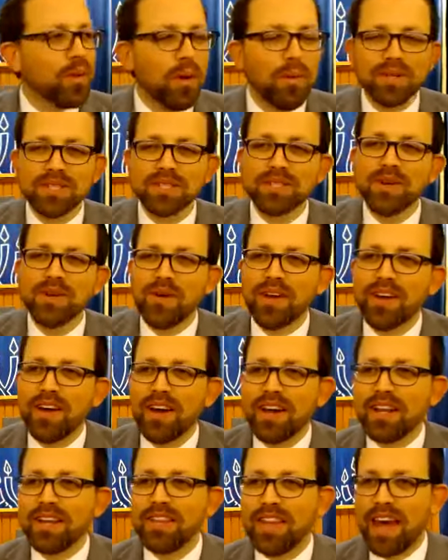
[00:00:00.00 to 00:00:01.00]
what was going
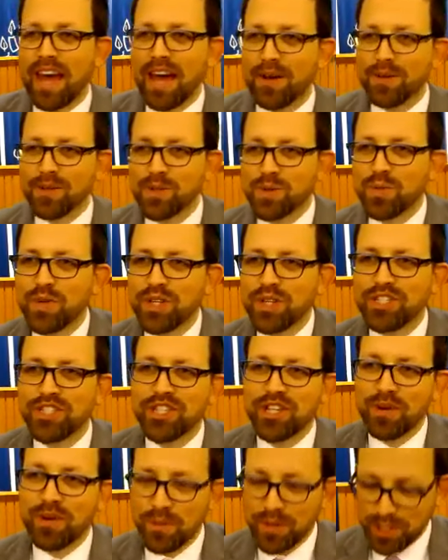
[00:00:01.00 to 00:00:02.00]
on in the house, which
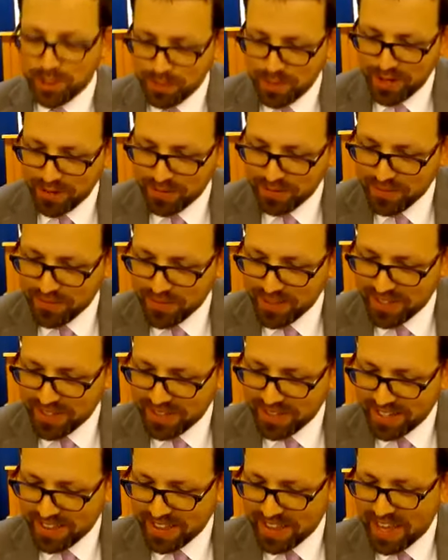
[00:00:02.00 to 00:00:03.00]
pair of tefillin
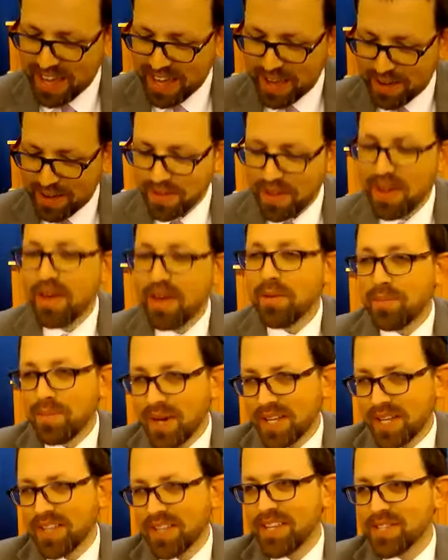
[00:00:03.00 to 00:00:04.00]
did they have?
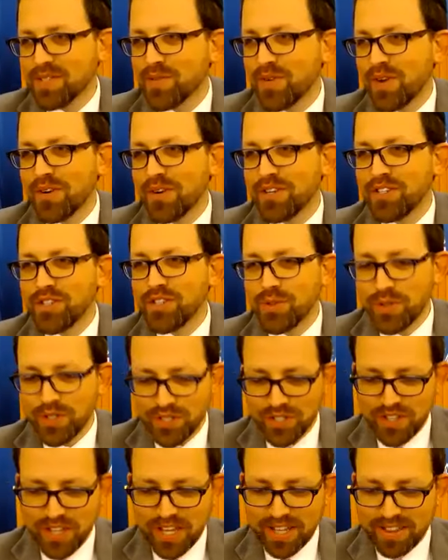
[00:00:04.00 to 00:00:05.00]
But it's very
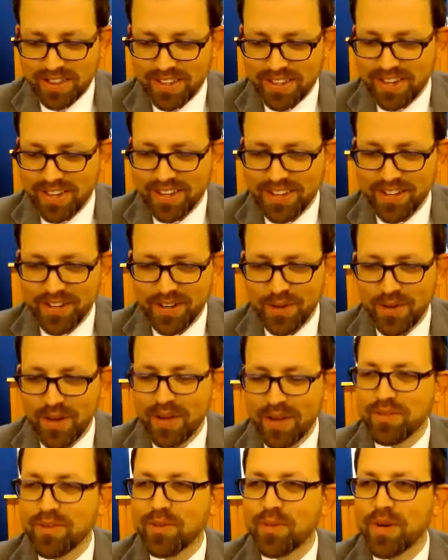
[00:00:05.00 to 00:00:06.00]
Jewish that
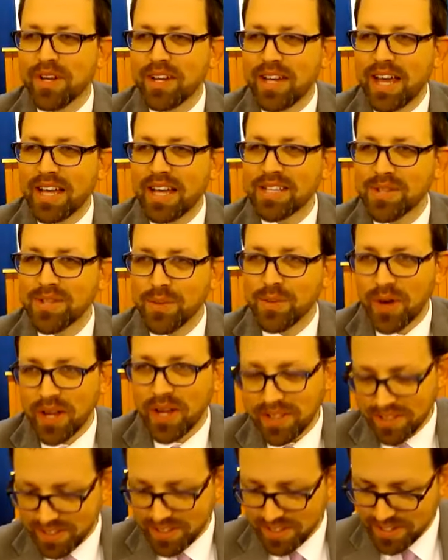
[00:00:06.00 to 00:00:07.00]
everyone has the
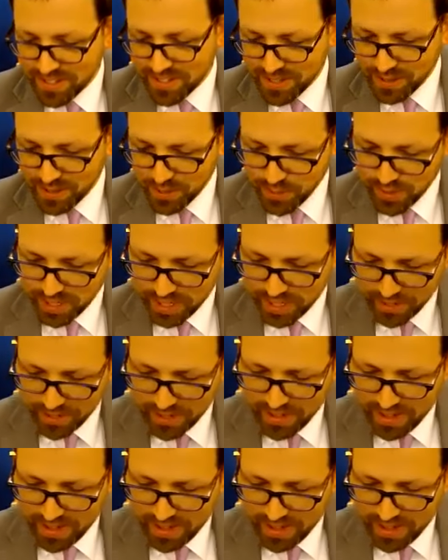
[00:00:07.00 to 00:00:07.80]
right to disagree.